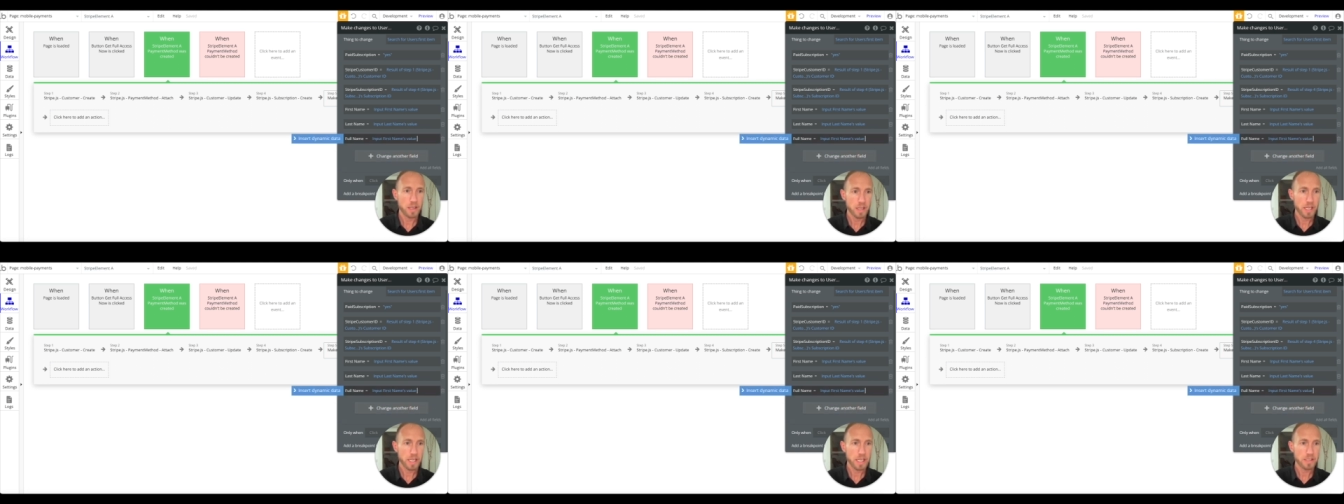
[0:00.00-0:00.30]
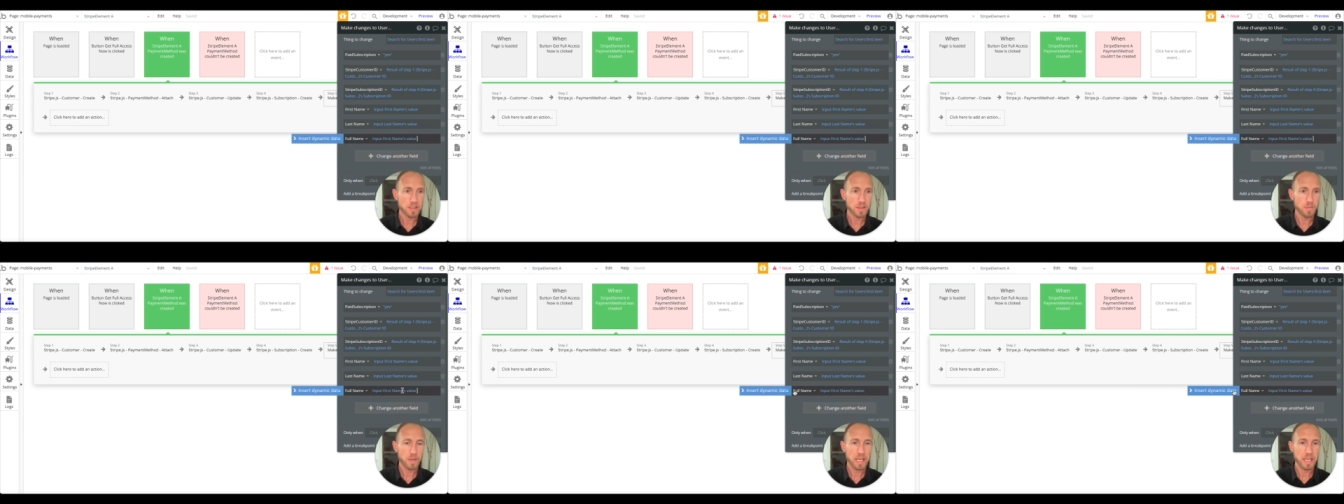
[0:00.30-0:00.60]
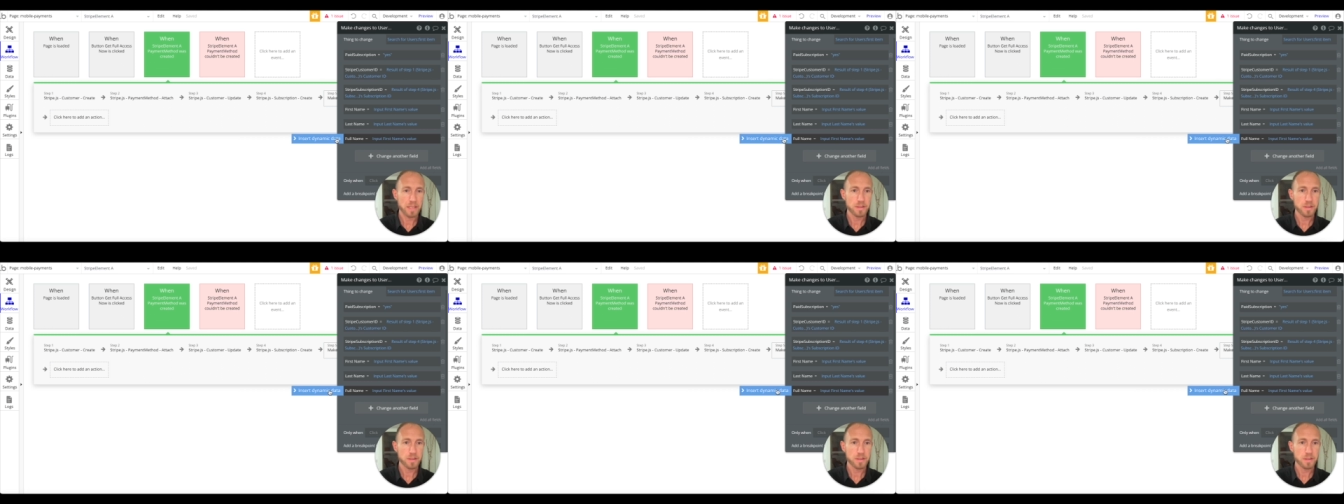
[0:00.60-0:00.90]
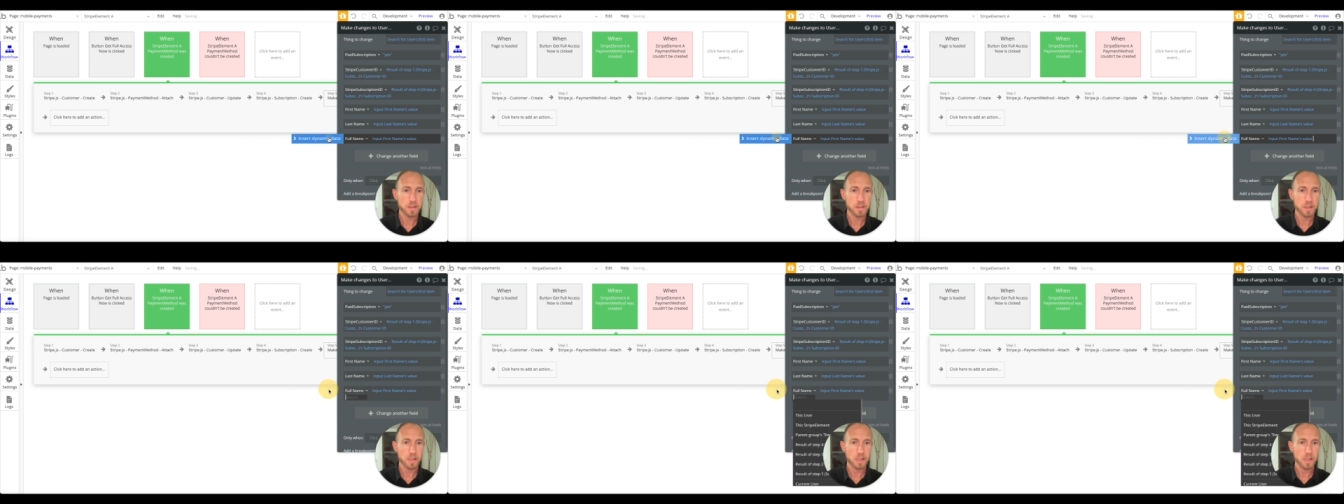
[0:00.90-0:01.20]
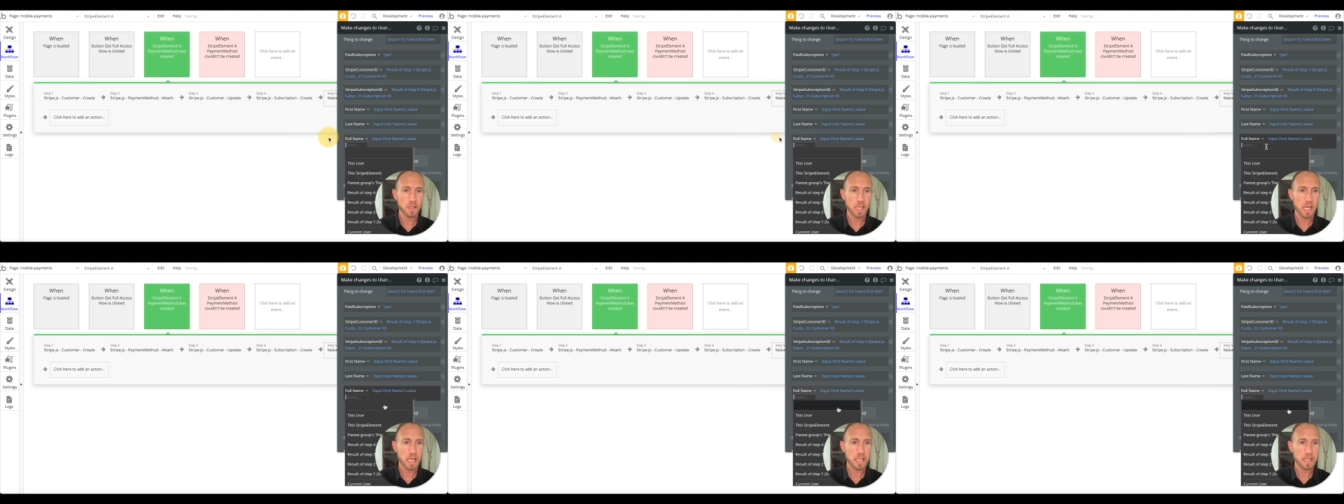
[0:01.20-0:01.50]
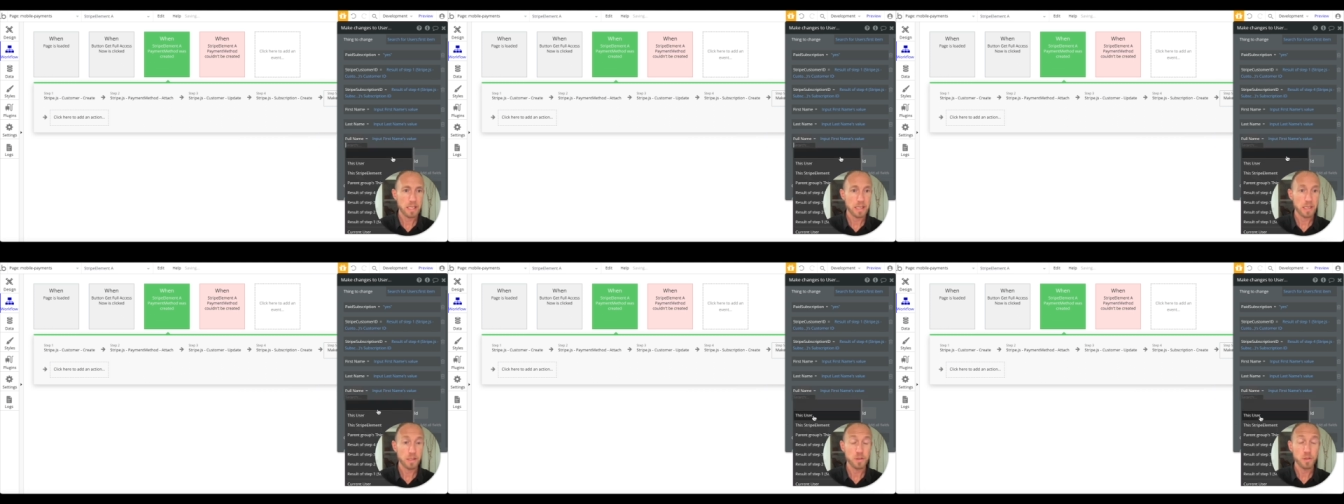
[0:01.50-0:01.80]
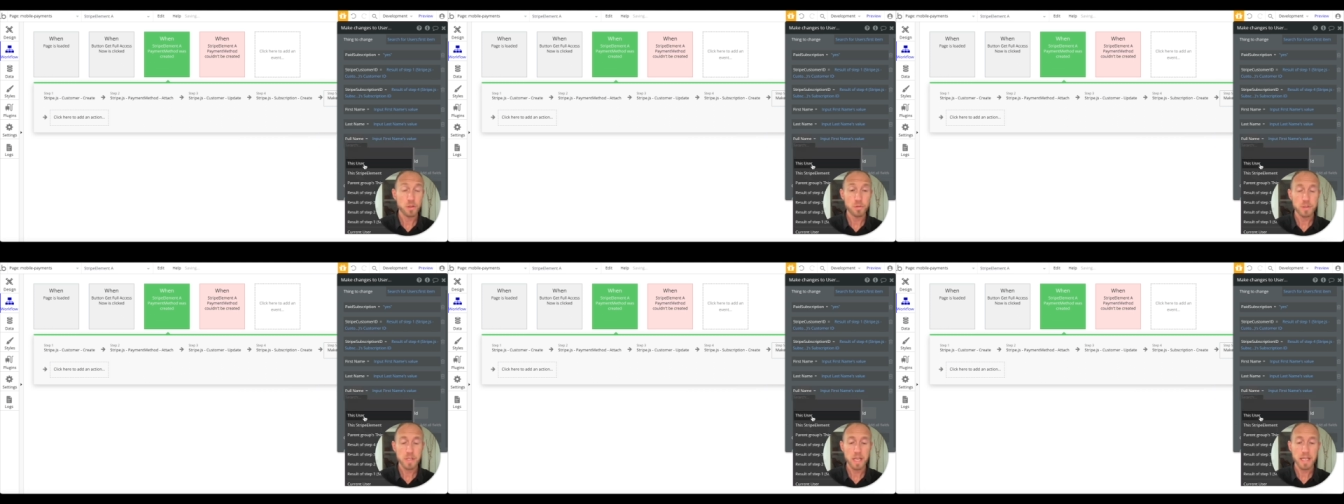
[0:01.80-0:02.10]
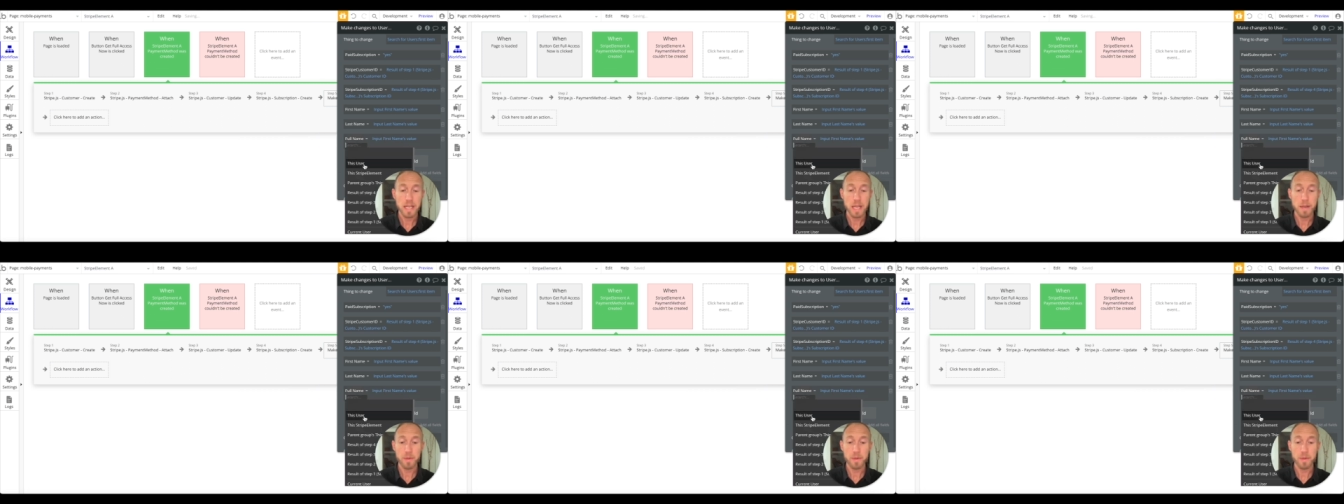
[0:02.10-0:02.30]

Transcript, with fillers: hit space, and then a new dynamic,